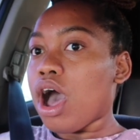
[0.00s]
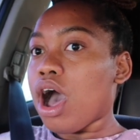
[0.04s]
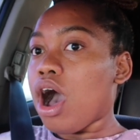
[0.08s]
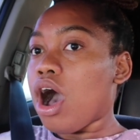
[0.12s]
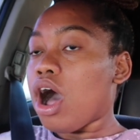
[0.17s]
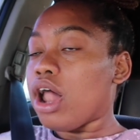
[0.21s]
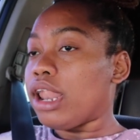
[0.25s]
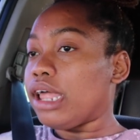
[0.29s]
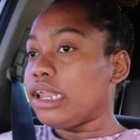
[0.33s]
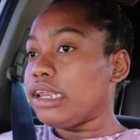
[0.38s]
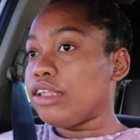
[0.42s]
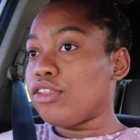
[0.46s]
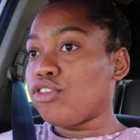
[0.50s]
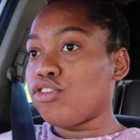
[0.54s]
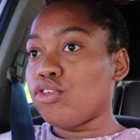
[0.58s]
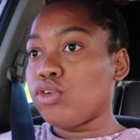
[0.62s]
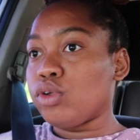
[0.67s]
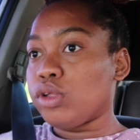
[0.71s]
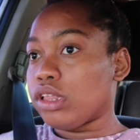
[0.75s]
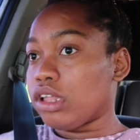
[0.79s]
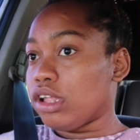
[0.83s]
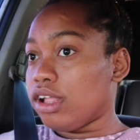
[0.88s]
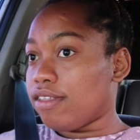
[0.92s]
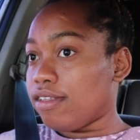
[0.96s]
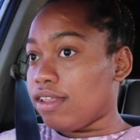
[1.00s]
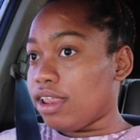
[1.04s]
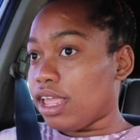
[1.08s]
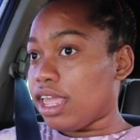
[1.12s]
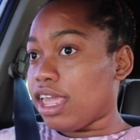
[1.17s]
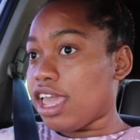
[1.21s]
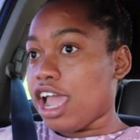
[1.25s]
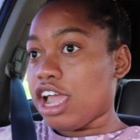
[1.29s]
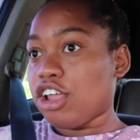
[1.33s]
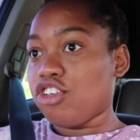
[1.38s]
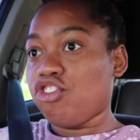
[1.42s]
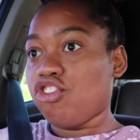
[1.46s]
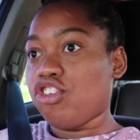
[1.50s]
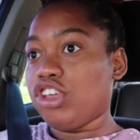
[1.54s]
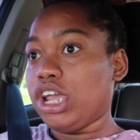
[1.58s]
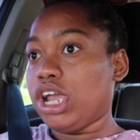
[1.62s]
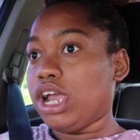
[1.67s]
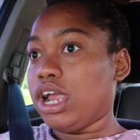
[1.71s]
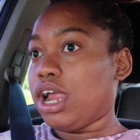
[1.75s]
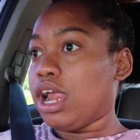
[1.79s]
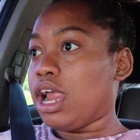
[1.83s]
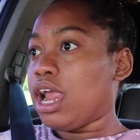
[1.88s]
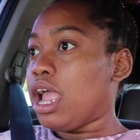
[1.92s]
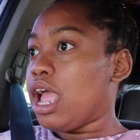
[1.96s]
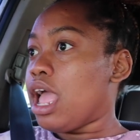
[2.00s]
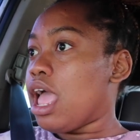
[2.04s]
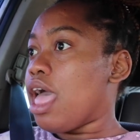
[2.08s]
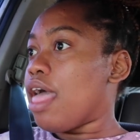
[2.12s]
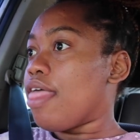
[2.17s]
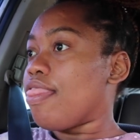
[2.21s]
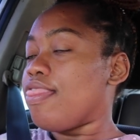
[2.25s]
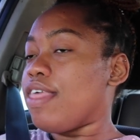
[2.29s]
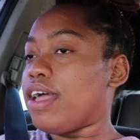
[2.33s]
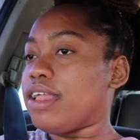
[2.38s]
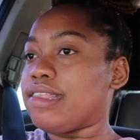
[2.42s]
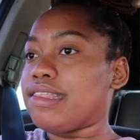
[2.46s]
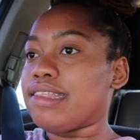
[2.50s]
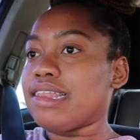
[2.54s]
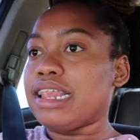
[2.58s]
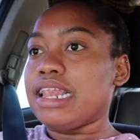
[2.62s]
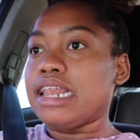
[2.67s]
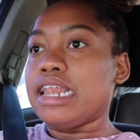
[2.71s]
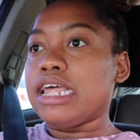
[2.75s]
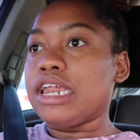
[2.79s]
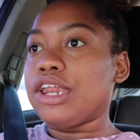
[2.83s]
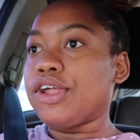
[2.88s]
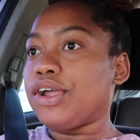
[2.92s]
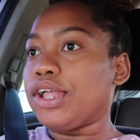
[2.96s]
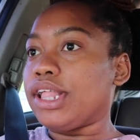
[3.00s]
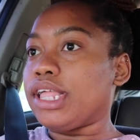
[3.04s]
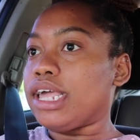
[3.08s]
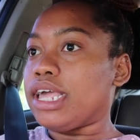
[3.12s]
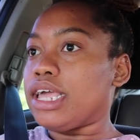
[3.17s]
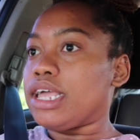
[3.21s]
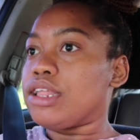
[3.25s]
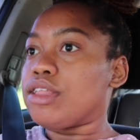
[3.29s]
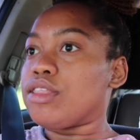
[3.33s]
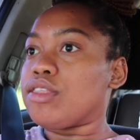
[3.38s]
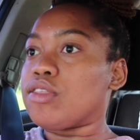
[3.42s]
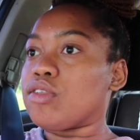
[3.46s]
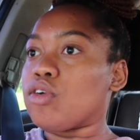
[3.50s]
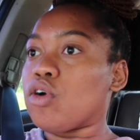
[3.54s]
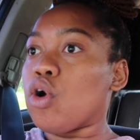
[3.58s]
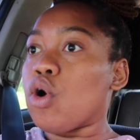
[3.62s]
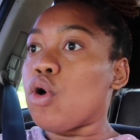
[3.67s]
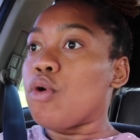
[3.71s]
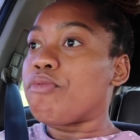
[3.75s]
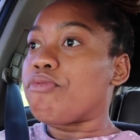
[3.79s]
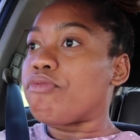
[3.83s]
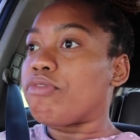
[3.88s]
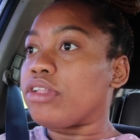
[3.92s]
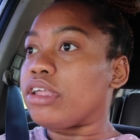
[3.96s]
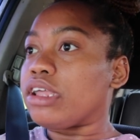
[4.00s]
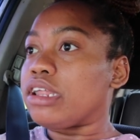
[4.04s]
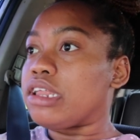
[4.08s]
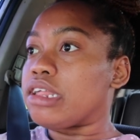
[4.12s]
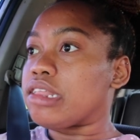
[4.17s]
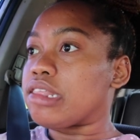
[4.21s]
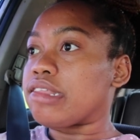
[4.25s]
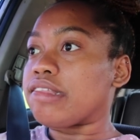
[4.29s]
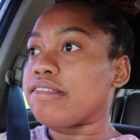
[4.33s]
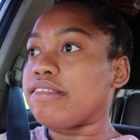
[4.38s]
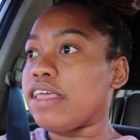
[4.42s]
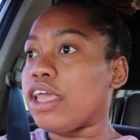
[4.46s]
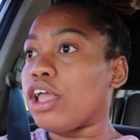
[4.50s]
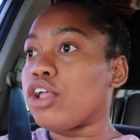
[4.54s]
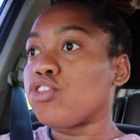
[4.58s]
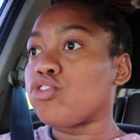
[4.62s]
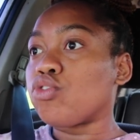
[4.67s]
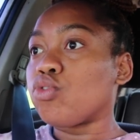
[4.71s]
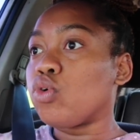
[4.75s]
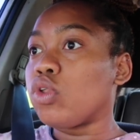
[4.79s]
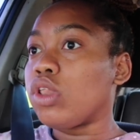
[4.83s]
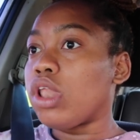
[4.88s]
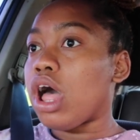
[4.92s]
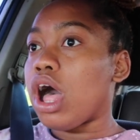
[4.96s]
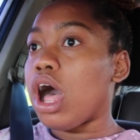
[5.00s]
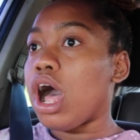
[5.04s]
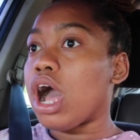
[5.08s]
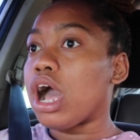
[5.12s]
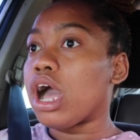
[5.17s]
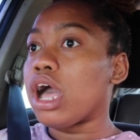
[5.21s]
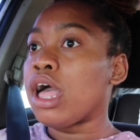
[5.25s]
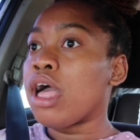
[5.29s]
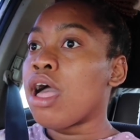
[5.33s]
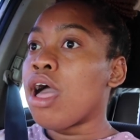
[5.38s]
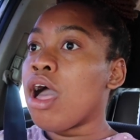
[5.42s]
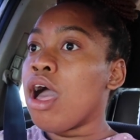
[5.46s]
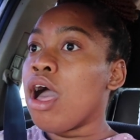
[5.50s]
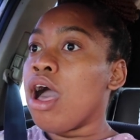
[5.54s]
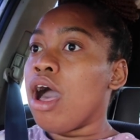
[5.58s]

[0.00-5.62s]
All I need to do is go to the cashier. That's literally it. So hopefully it doesn't take too long.